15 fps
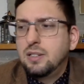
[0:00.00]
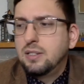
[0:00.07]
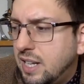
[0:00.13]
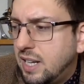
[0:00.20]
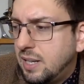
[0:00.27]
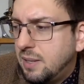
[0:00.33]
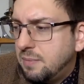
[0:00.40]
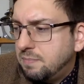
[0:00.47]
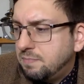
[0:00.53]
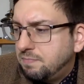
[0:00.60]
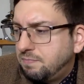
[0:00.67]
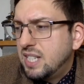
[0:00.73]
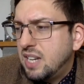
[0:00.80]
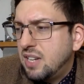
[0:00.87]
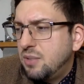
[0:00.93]

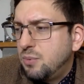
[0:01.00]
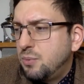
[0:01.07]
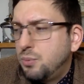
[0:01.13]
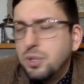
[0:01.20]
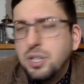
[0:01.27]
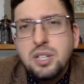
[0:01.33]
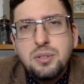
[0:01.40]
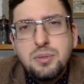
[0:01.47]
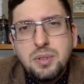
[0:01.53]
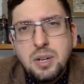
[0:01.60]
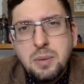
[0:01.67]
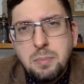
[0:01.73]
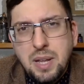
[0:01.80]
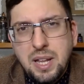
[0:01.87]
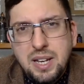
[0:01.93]
So I wouldn't
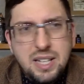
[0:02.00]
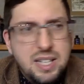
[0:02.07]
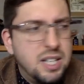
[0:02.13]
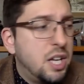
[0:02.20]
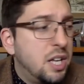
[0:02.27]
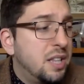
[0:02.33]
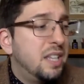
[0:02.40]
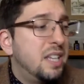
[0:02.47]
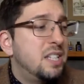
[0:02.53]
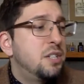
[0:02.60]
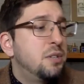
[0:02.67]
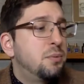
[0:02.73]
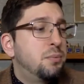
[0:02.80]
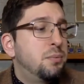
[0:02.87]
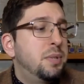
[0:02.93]
recommend it unless
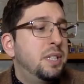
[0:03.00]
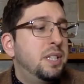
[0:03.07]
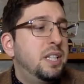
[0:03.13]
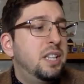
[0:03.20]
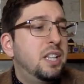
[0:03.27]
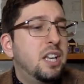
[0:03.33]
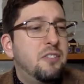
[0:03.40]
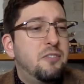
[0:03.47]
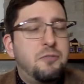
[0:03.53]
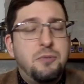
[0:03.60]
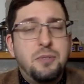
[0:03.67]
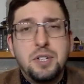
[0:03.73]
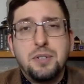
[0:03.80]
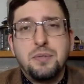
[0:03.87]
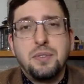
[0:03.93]
you really love
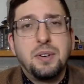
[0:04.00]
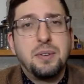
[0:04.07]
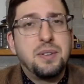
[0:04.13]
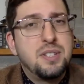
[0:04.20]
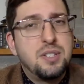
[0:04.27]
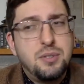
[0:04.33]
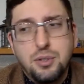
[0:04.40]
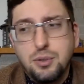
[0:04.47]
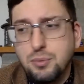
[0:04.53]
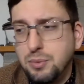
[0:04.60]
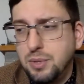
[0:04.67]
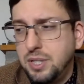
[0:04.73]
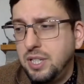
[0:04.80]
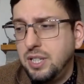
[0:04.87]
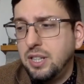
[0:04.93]
fresh fragrance, you
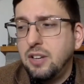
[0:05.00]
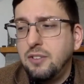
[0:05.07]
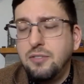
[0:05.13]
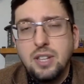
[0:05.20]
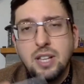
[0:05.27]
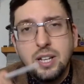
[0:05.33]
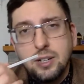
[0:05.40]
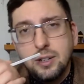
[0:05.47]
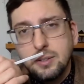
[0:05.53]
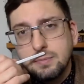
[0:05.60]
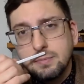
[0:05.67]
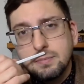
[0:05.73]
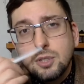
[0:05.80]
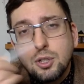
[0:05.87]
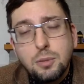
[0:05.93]
really love leather.
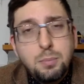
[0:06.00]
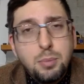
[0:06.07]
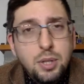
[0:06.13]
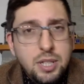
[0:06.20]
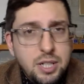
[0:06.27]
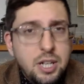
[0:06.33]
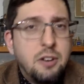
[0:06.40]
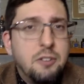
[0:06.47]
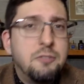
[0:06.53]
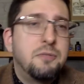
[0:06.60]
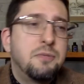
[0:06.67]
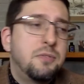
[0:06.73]
You could pull it off.